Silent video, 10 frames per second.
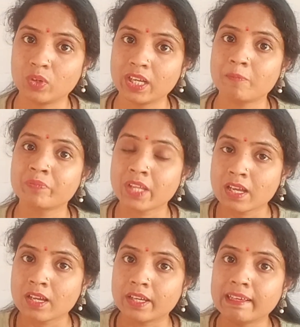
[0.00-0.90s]
Okay,
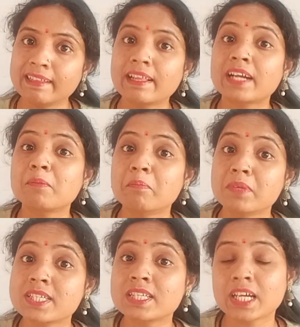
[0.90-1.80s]
in that
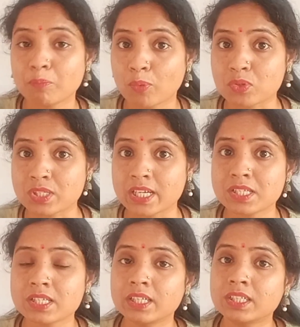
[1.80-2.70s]
mistake
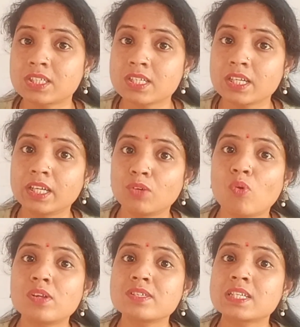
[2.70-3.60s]
process it
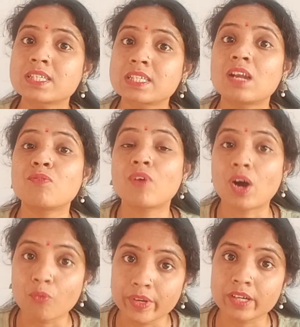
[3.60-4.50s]
involves the self
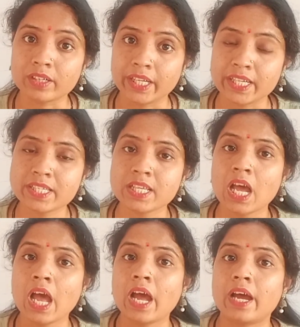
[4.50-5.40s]
awareness
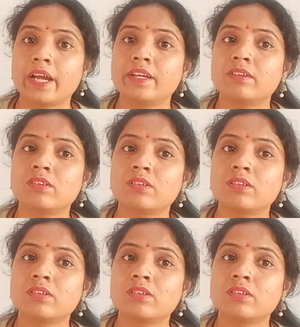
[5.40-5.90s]
and